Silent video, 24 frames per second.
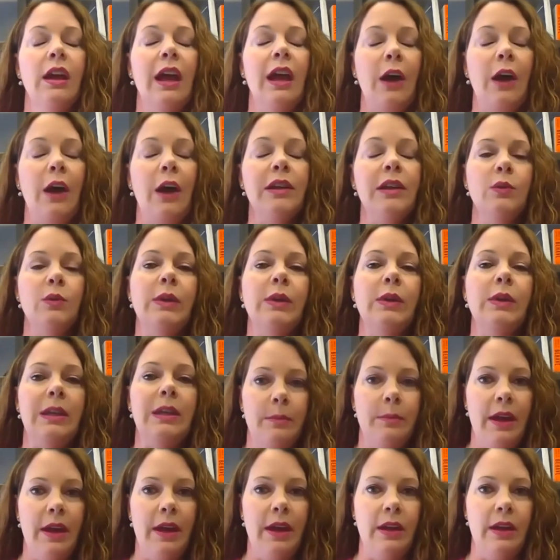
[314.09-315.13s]
How can we
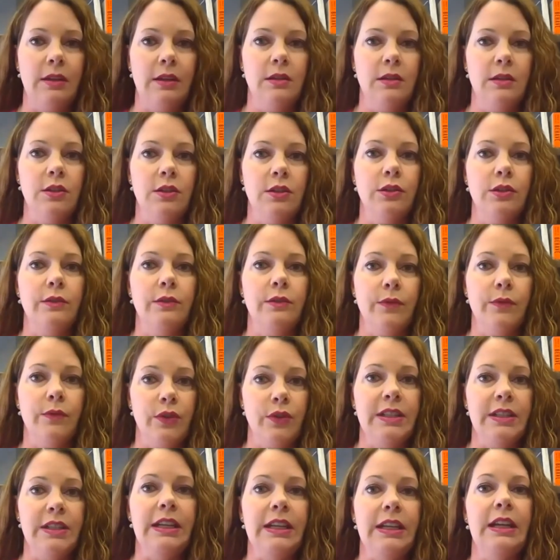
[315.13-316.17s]
embed
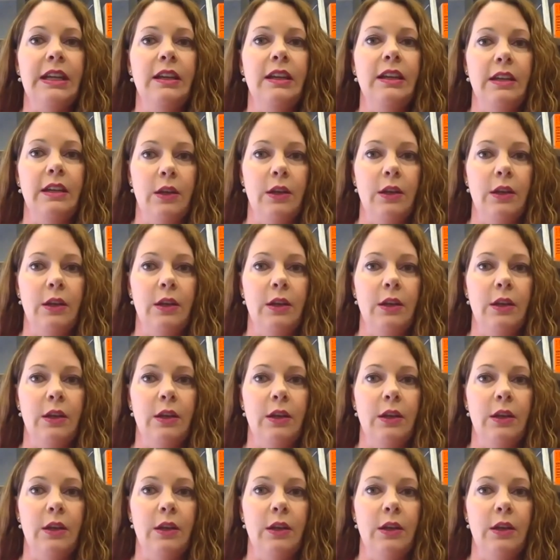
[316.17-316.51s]
diversity,